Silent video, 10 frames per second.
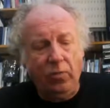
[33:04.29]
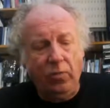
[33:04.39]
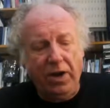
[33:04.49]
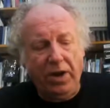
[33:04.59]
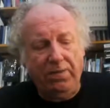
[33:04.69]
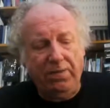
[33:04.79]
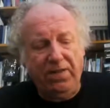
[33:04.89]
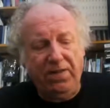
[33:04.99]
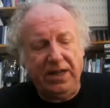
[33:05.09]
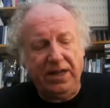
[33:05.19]
on one of
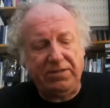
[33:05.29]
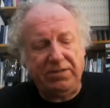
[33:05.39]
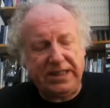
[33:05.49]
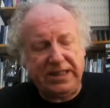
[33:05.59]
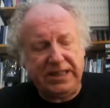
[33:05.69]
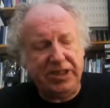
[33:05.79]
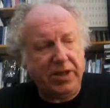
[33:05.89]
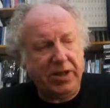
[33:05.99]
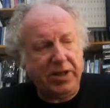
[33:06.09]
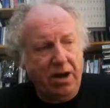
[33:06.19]
uh, Christine Joanna
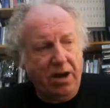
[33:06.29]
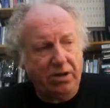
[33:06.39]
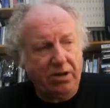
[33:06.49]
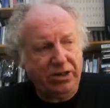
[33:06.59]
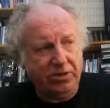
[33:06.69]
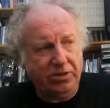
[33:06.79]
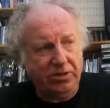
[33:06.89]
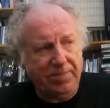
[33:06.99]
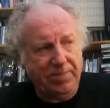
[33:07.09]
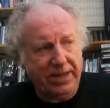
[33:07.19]
Hart shows, I believe.
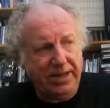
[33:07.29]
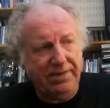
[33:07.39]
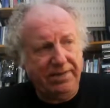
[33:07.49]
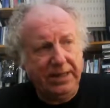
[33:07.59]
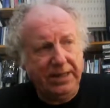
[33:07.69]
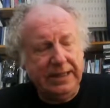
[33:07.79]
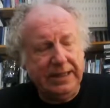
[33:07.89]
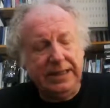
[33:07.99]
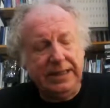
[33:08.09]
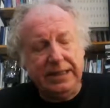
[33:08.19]
Now,
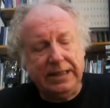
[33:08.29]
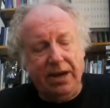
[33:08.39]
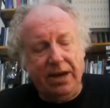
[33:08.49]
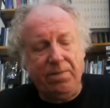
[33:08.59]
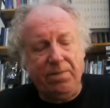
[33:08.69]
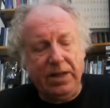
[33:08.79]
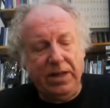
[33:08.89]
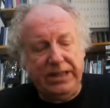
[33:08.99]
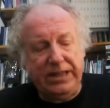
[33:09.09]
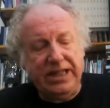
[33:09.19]
she has just
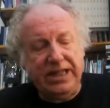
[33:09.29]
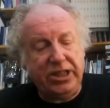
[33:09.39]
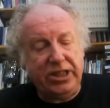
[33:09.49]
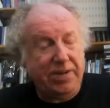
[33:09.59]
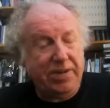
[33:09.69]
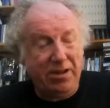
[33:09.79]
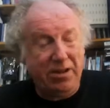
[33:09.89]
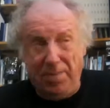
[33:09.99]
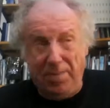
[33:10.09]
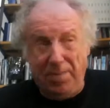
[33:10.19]
been about to
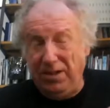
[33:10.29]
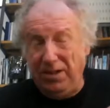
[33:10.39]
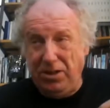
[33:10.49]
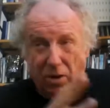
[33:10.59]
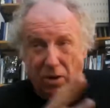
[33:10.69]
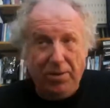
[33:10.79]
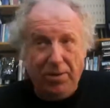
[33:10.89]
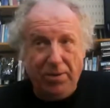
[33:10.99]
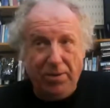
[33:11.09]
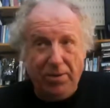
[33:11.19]
talk about the whole thing
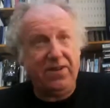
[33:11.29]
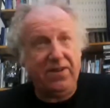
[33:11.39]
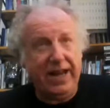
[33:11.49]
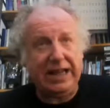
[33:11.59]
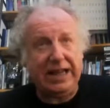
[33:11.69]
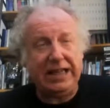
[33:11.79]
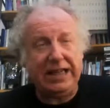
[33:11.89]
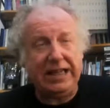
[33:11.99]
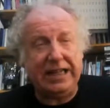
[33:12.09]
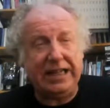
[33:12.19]
about the Fae
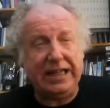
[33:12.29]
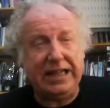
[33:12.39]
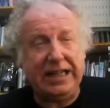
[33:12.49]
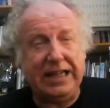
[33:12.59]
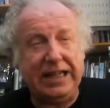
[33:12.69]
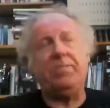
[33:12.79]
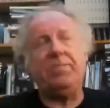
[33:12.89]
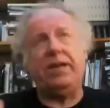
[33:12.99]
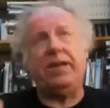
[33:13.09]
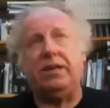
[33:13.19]
on
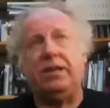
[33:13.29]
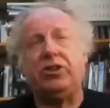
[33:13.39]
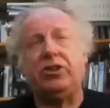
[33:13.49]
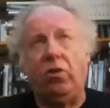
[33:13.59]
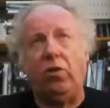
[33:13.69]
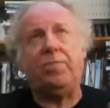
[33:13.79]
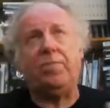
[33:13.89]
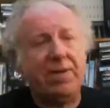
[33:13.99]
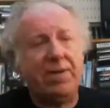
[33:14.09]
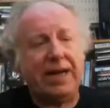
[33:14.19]
her material
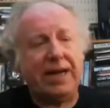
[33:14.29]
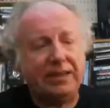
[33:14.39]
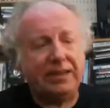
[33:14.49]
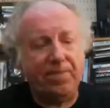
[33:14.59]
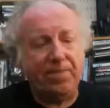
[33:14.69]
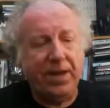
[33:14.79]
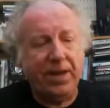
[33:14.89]
stolen by Max.